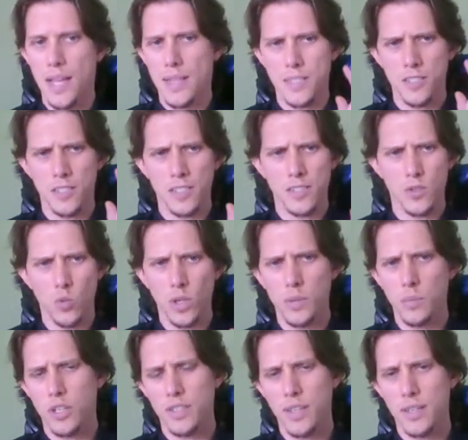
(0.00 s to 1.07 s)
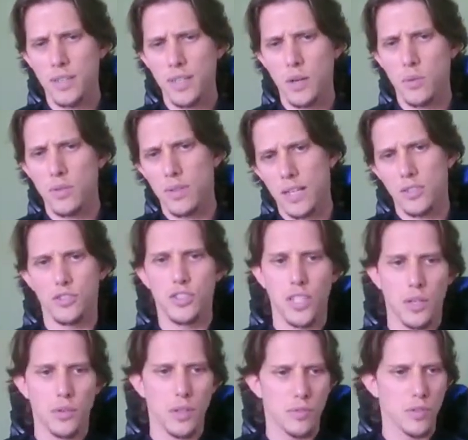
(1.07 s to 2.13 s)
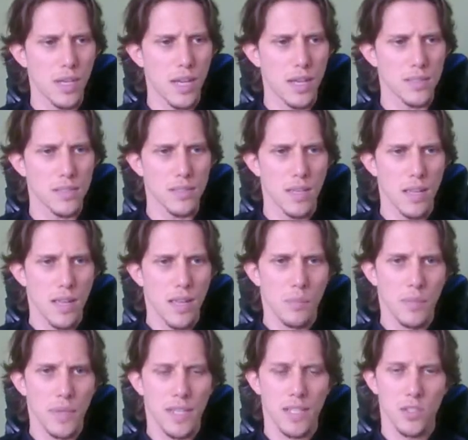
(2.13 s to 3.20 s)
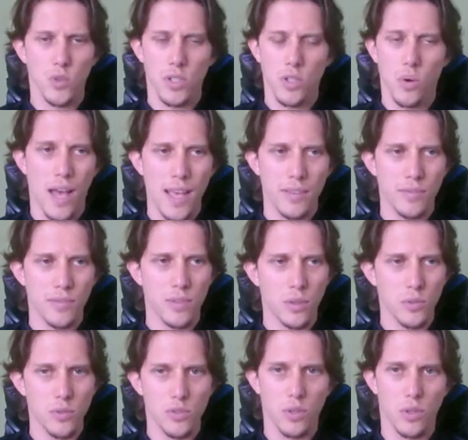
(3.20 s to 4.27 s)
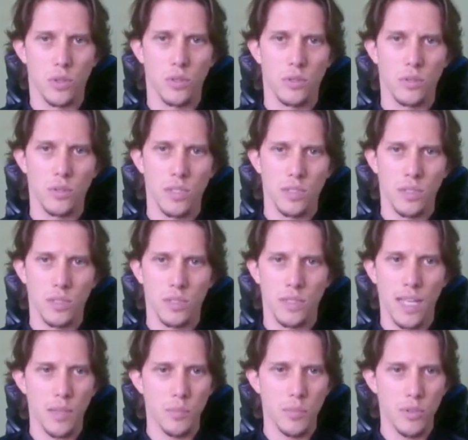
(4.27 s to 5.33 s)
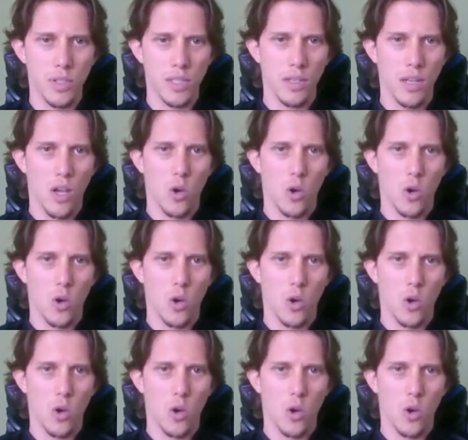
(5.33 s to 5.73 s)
There's just one more thing that I would like to share with you guys, because we don't have those on the deck builder,